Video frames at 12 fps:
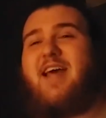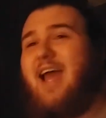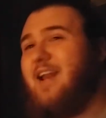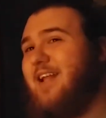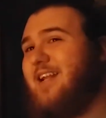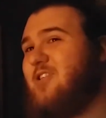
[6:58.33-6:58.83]

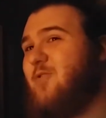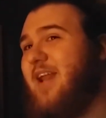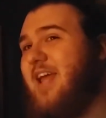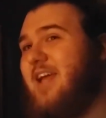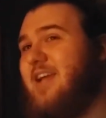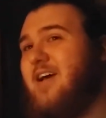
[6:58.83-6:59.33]
and then into an
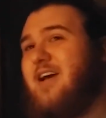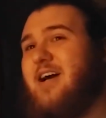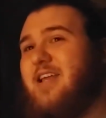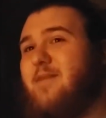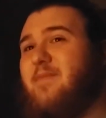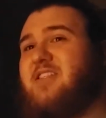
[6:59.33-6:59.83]
egg,
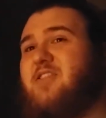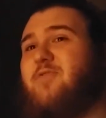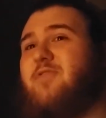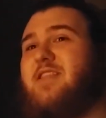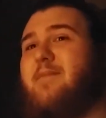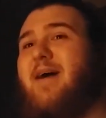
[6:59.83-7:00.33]
you must
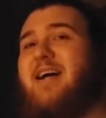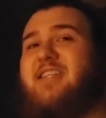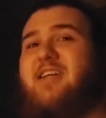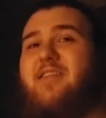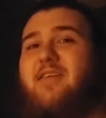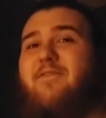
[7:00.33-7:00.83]
use the
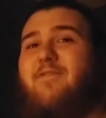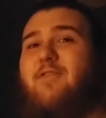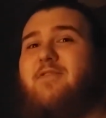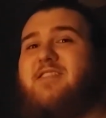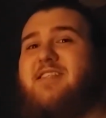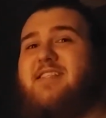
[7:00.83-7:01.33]
magic of the
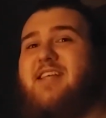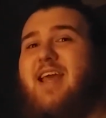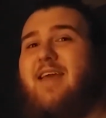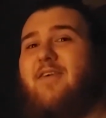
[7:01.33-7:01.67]
flute to save